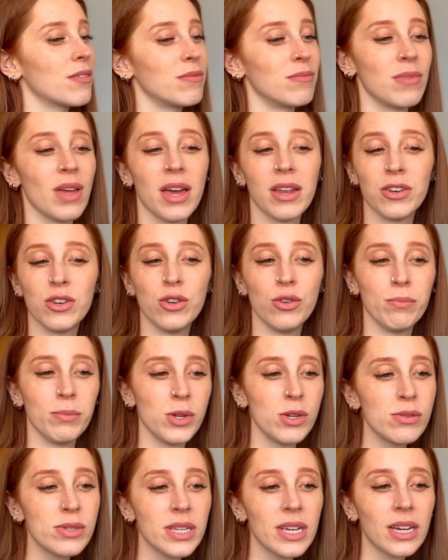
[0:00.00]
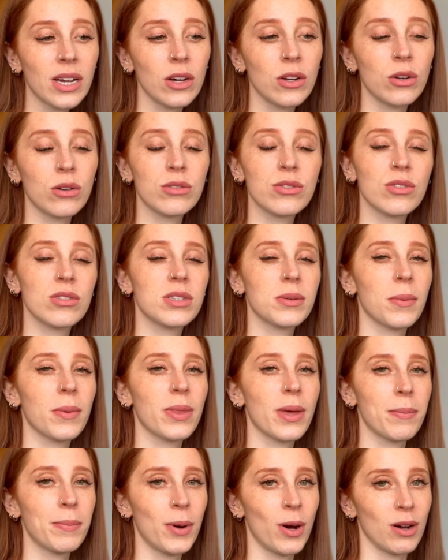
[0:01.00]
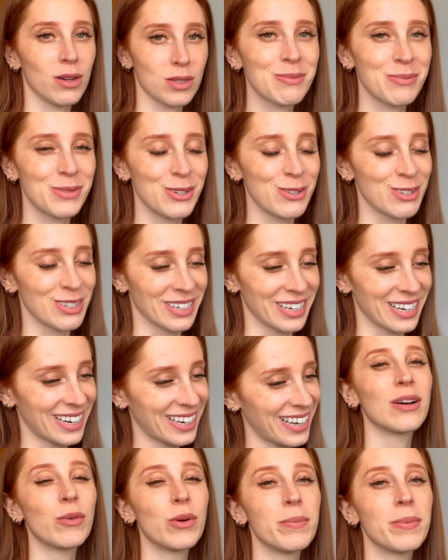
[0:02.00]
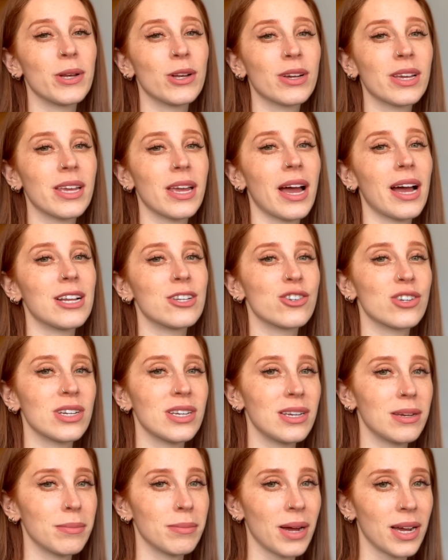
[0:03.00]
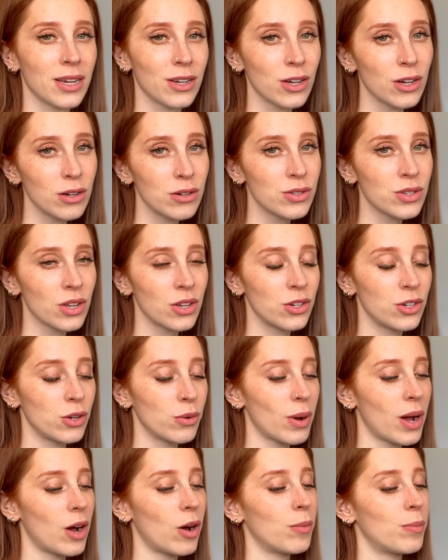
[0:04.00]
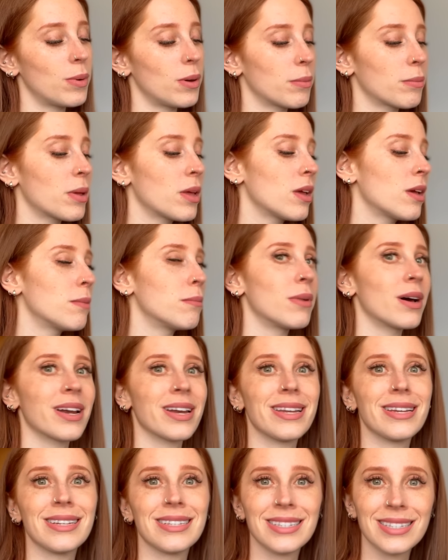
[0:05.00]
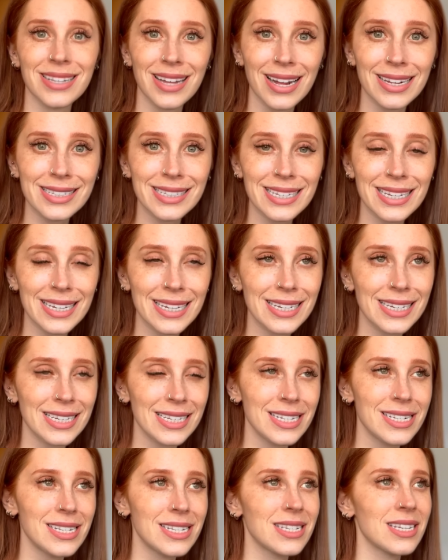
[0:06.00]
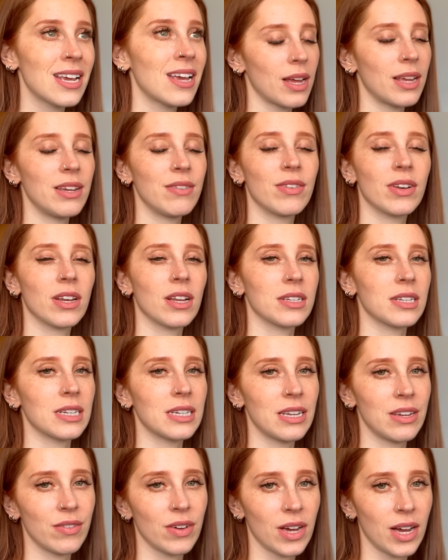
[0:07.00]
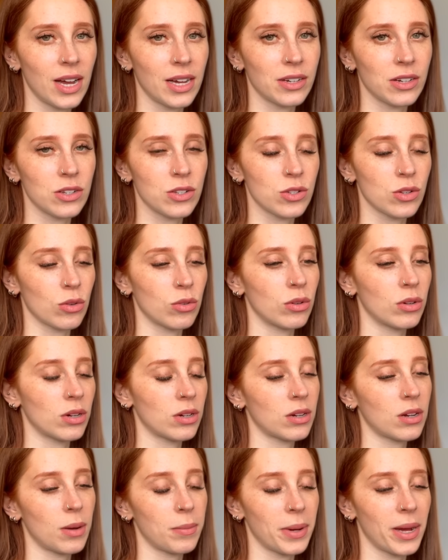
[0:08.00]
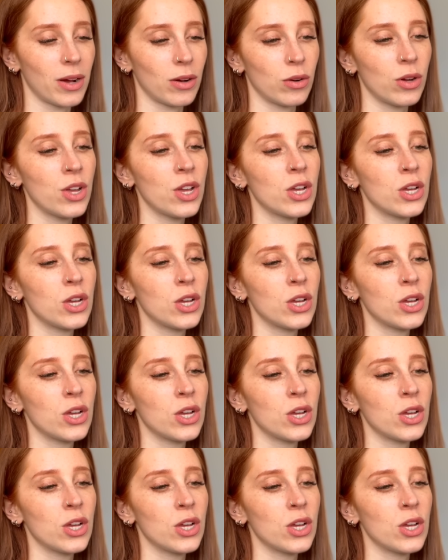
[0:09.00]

their new music and also some of their past music. We've been looking at Angelina Mango's new album, Marina Satti's, even Ladaniva had a song come out,